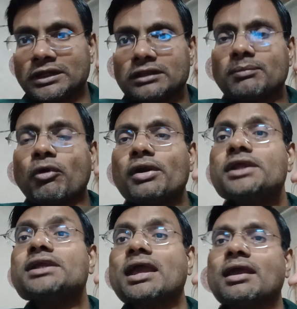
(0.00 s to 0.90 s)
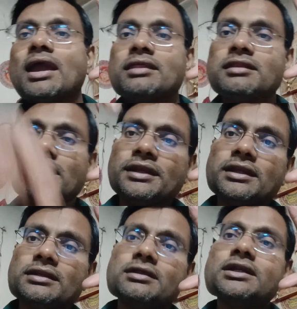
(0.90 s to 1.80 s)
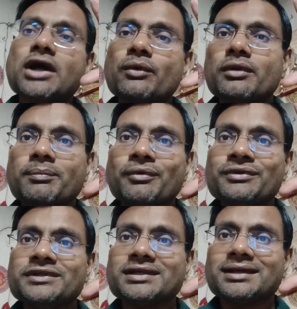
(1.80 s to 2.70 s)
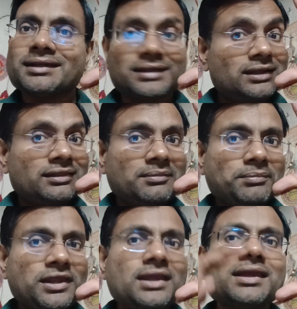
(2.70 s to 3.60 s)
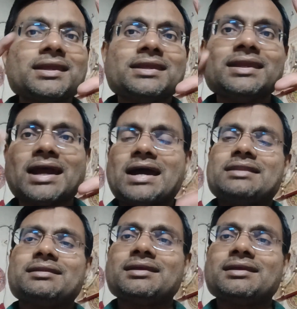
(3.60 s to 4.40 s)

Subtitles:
The body is accelerated in the downward position. Simply yes.